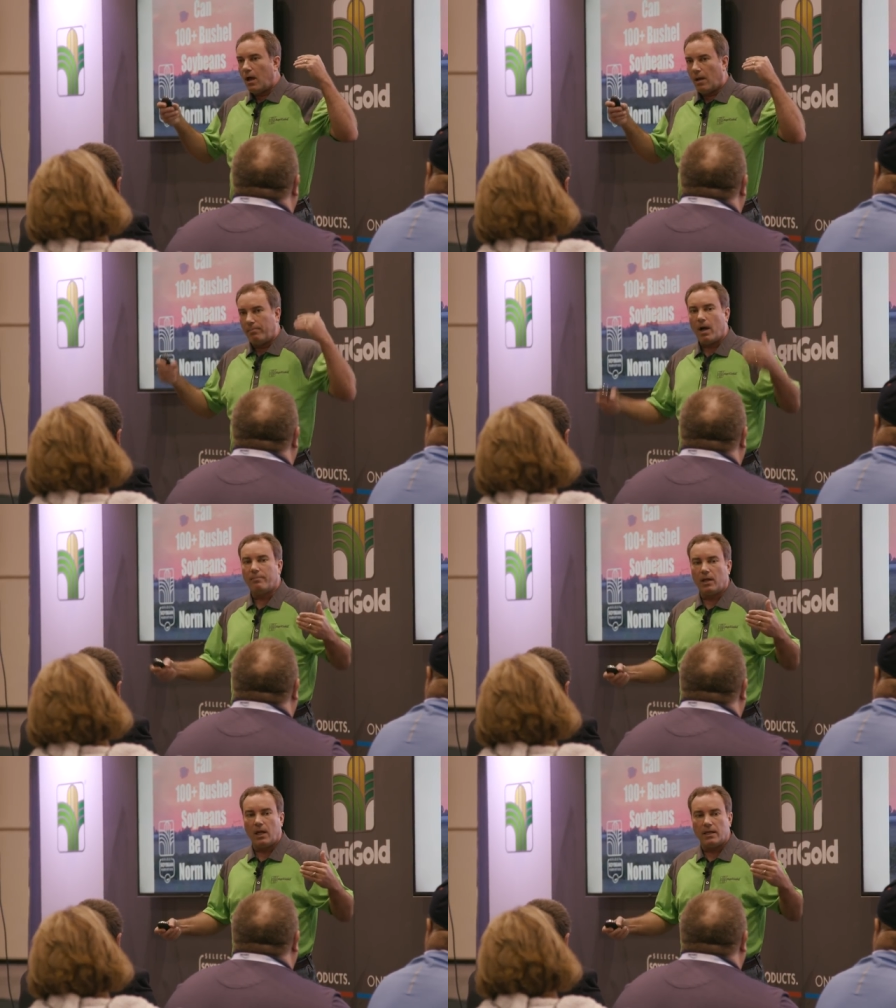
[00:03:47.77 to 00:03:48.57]
a
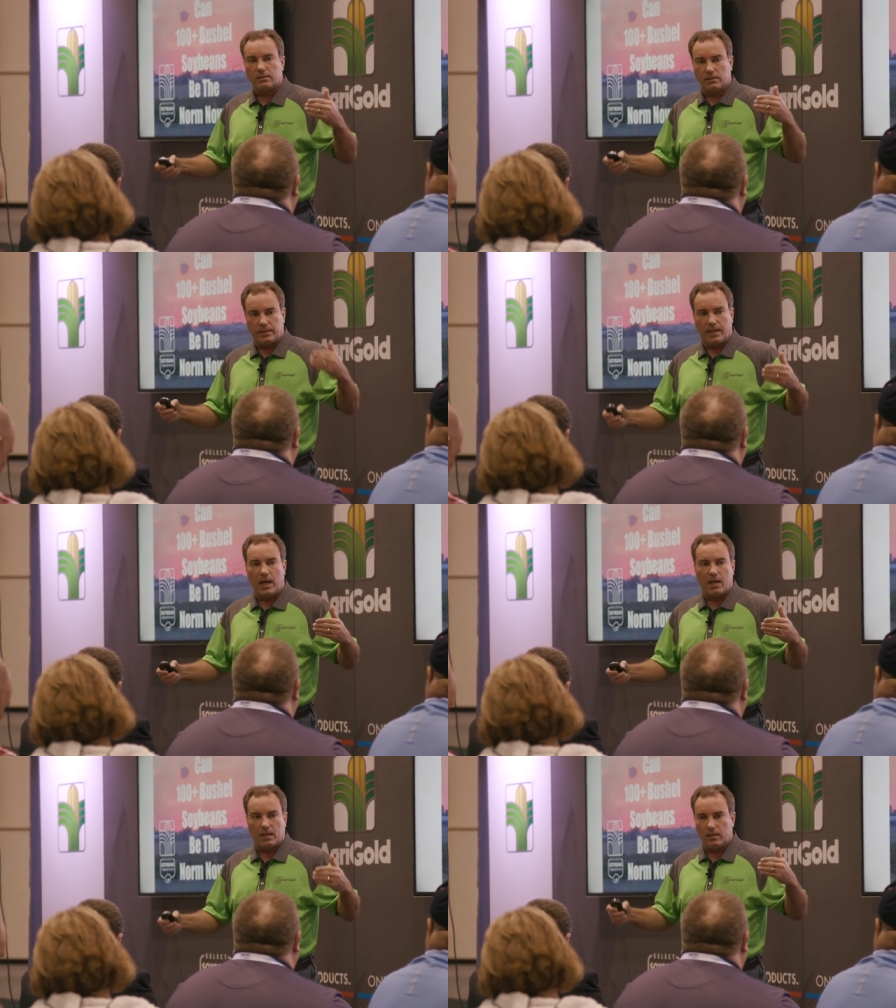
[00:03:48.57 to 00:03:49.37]
population
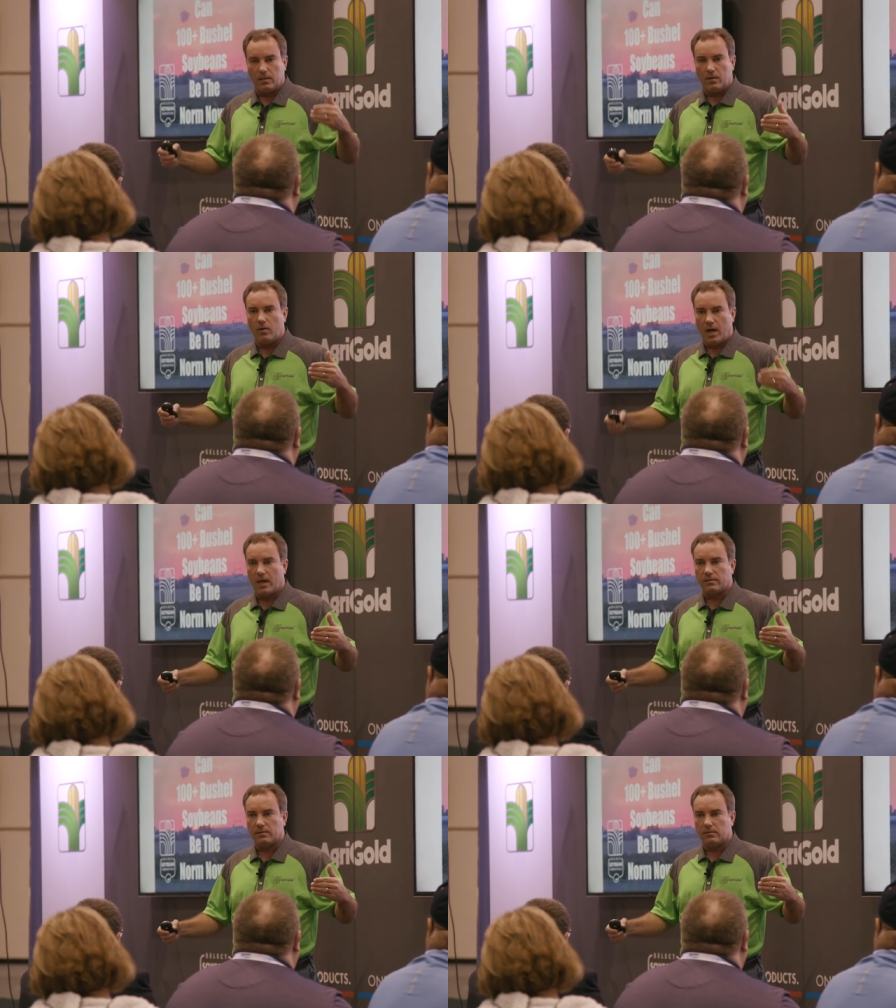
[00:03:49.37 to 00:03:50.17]
today in the
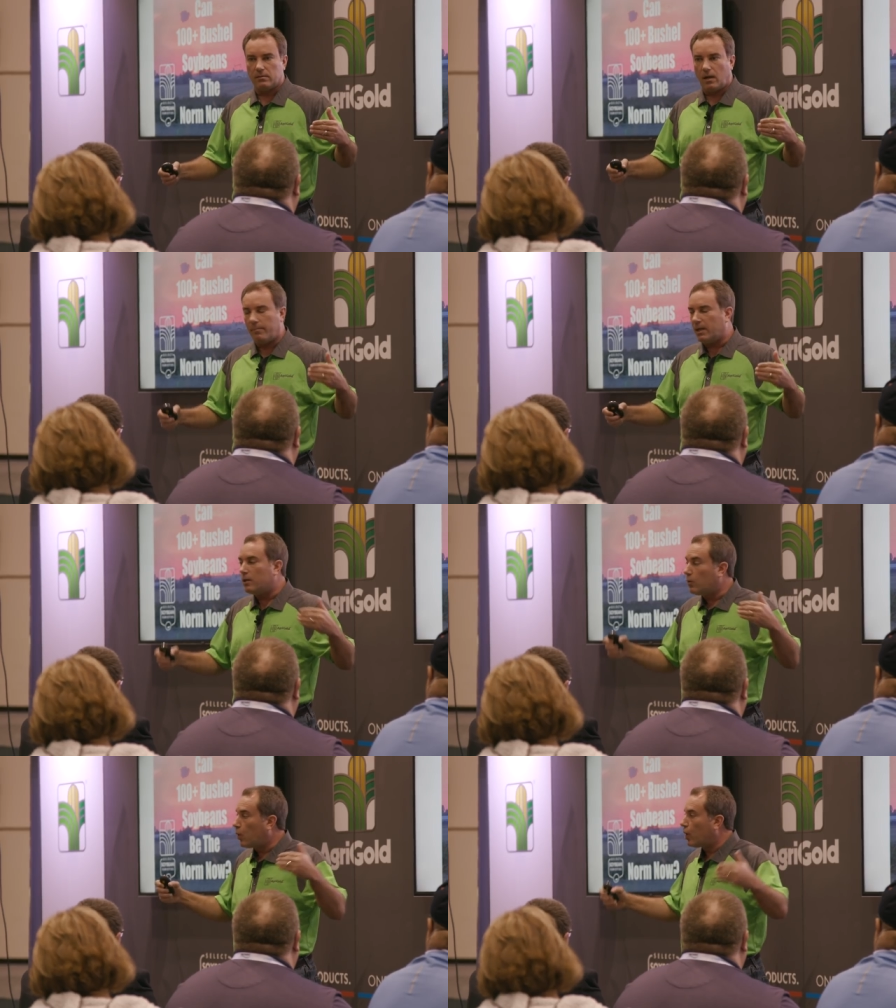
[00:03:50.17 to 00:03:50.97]
U.S., I mean
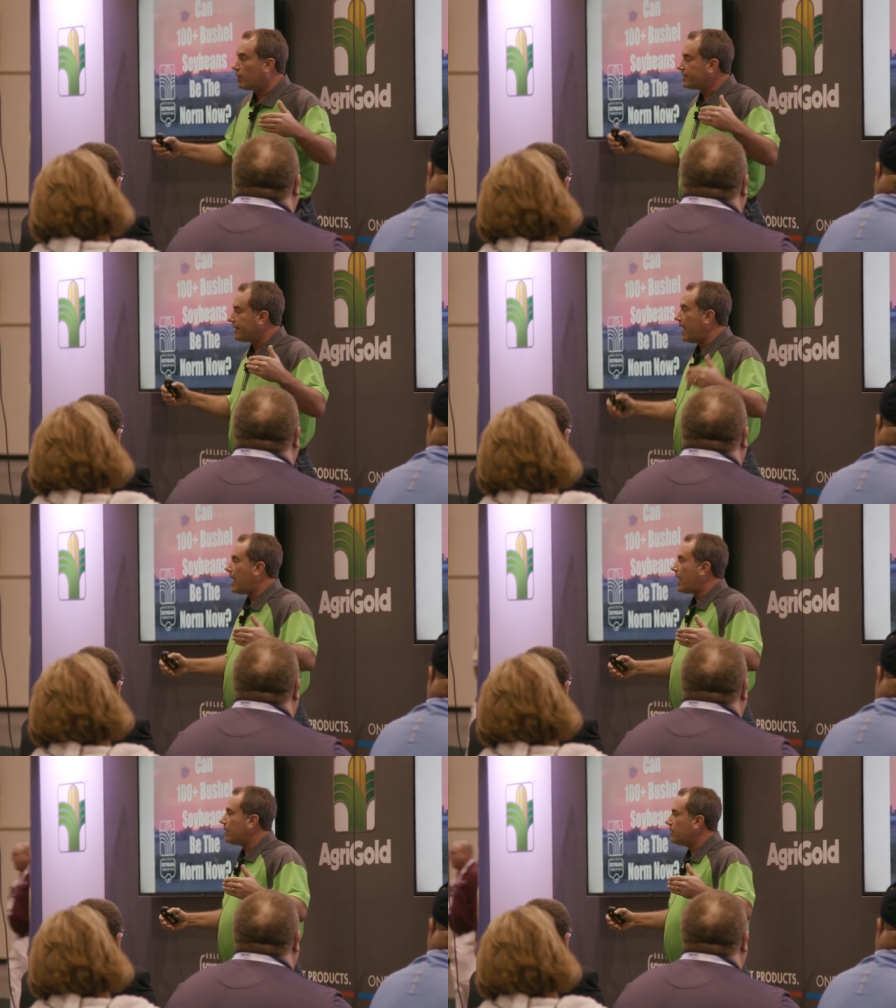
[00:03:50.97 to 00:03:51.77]
in the world
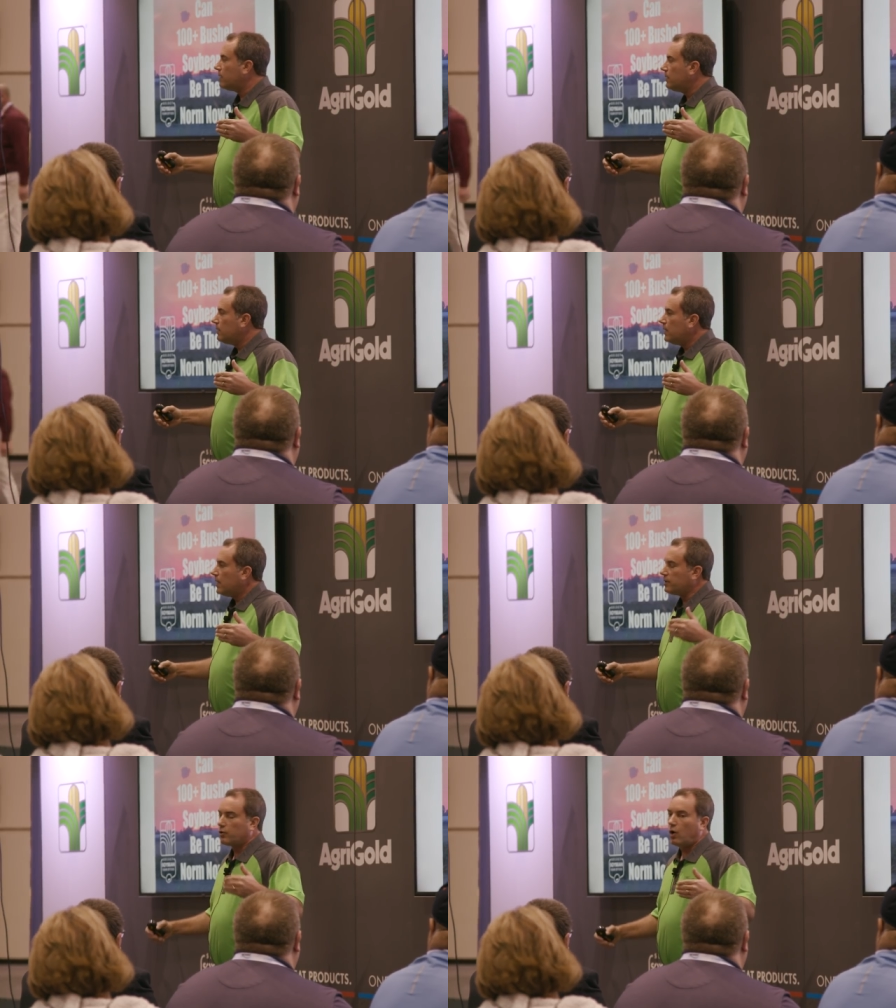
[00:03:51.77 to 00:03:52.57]
today,
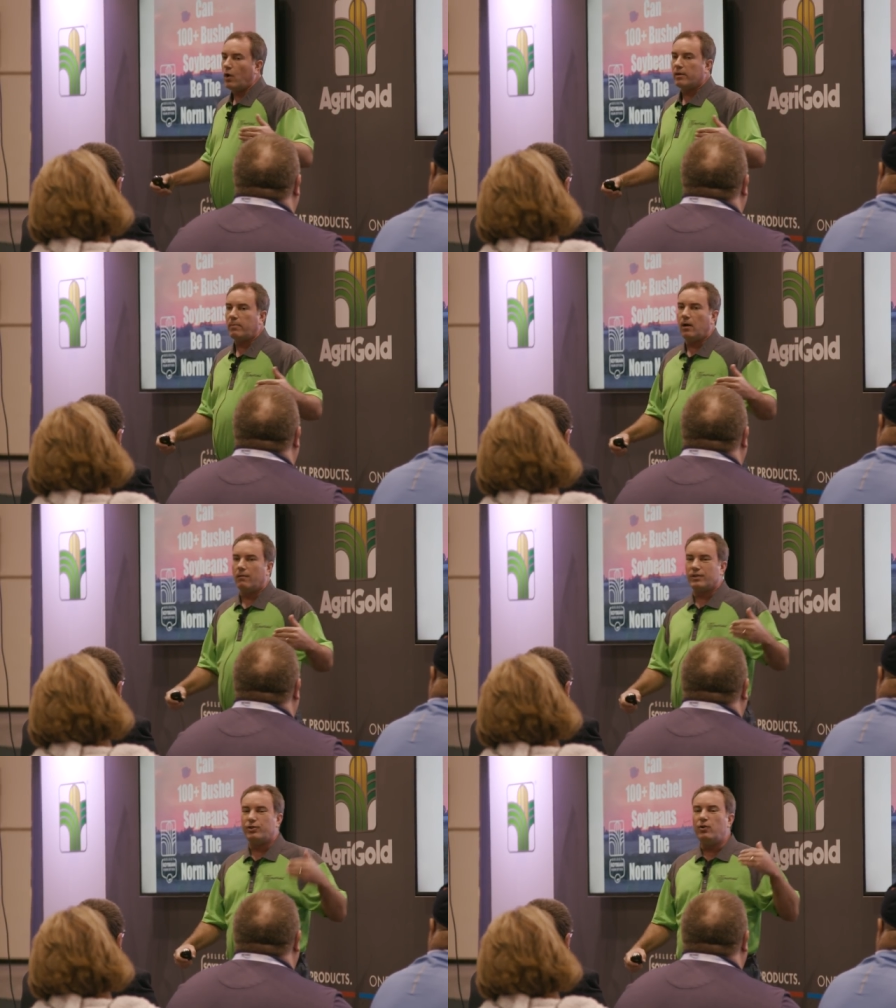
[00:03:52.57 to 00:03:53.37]
is growing by
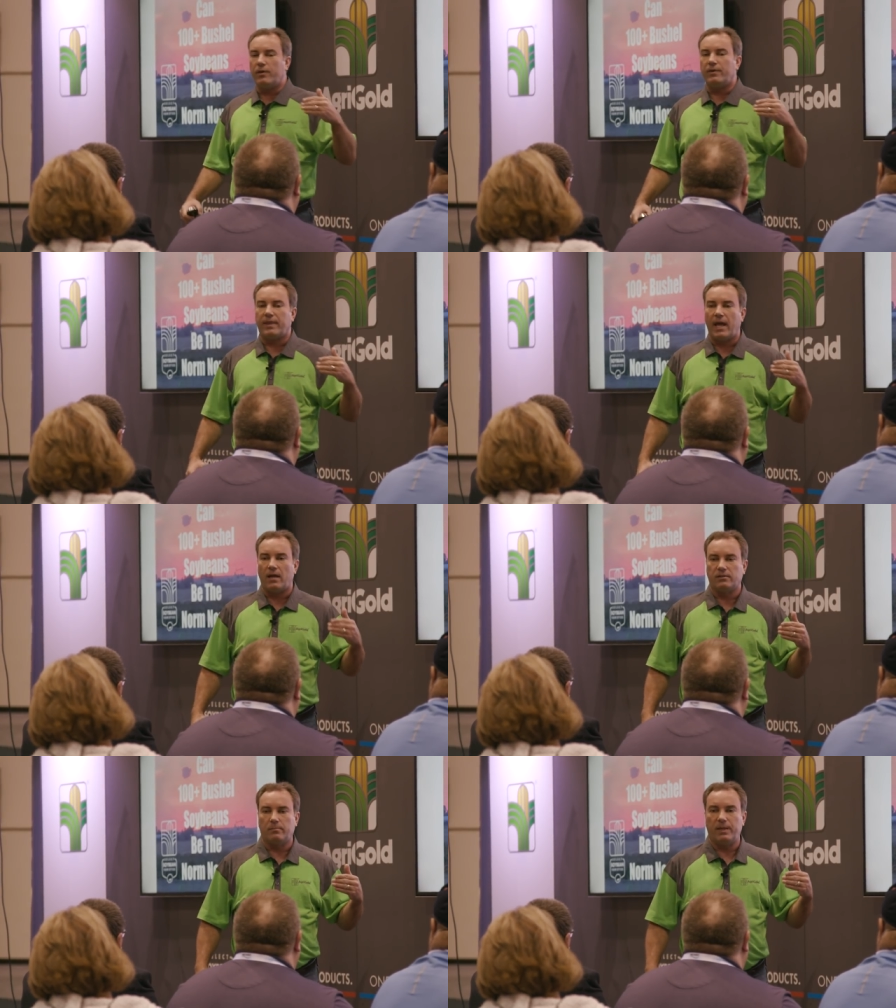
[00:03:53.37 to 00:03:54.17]
over
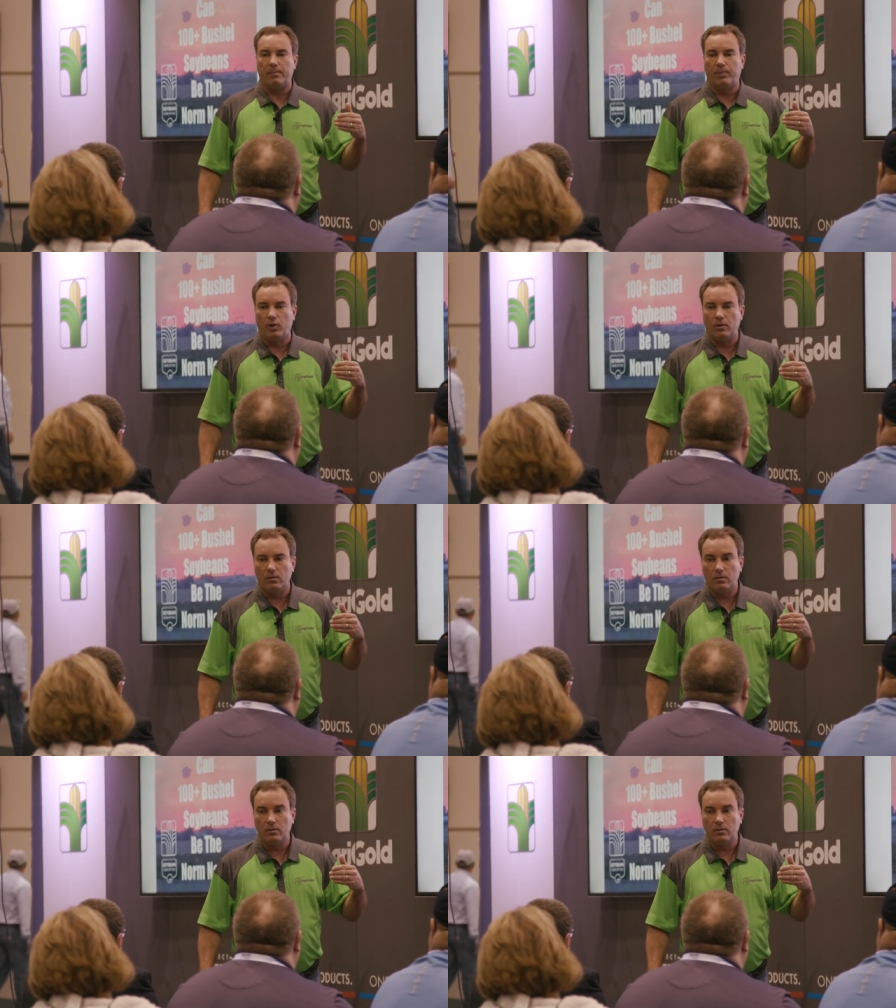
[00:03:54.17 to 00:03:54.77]
200,000 people